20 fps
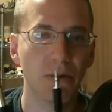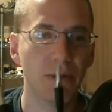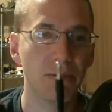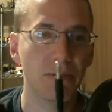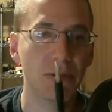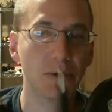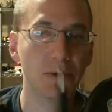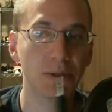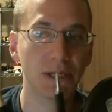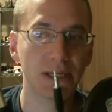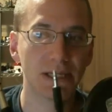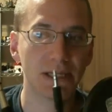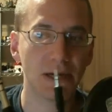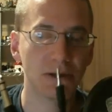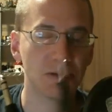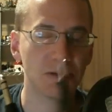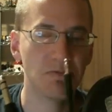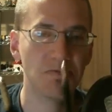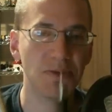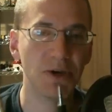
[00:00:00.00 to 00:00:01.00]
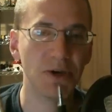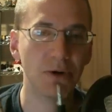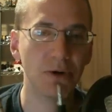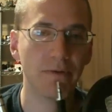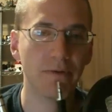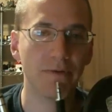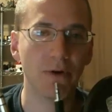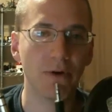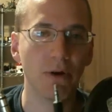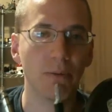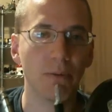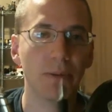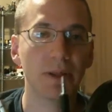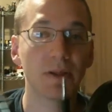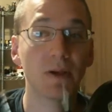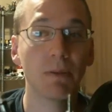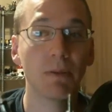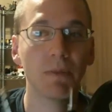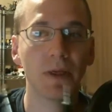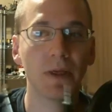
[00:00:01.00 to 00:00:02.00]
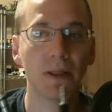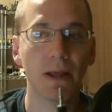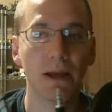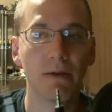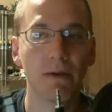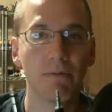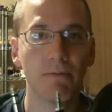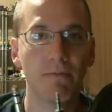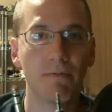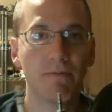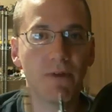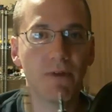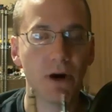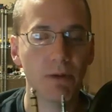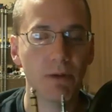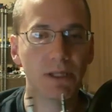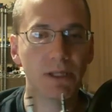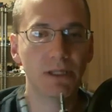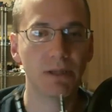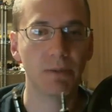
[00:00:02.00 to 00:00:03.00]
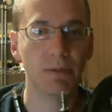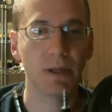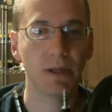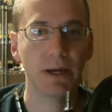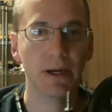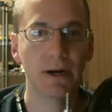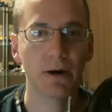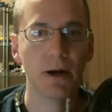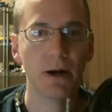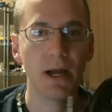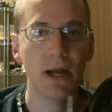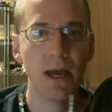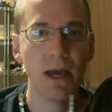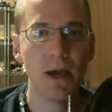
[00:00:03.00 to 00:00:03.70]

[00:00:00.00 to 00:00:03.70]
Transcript: the music sounds beautiful, but something like Farming Simulator,